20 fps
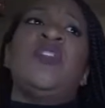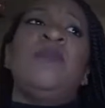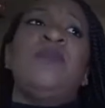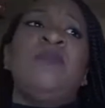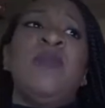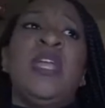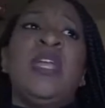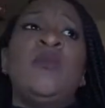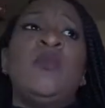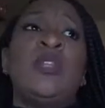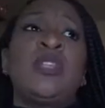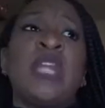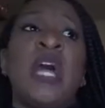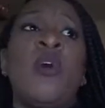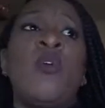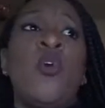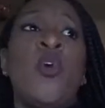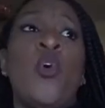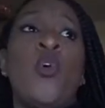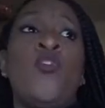mate
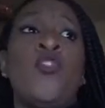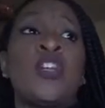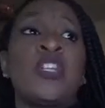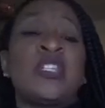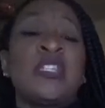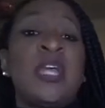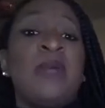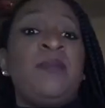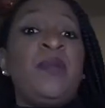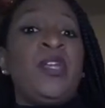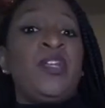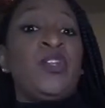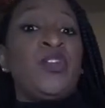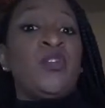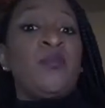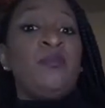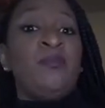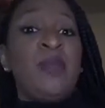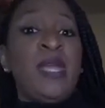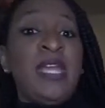without overstepping
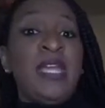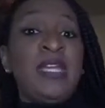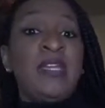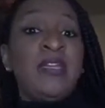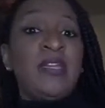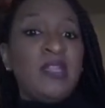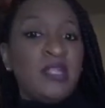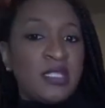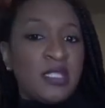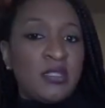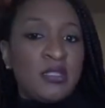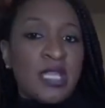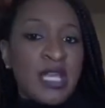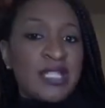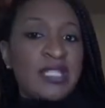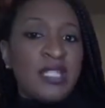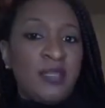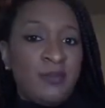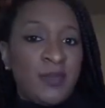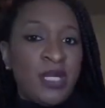your mate
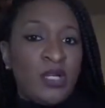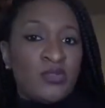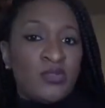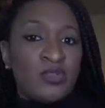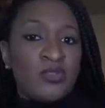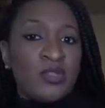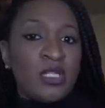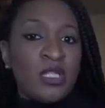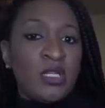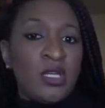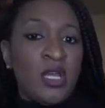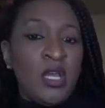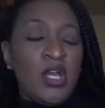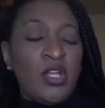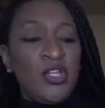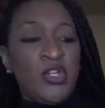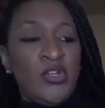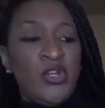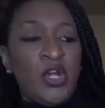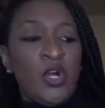that's a boundary,
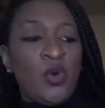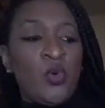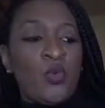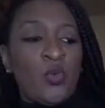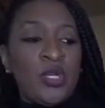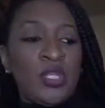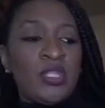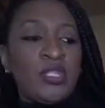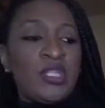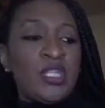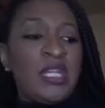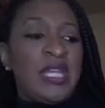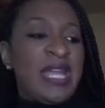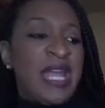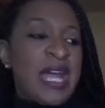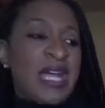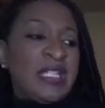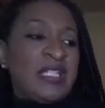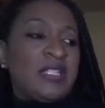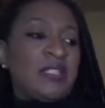with
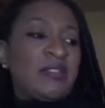not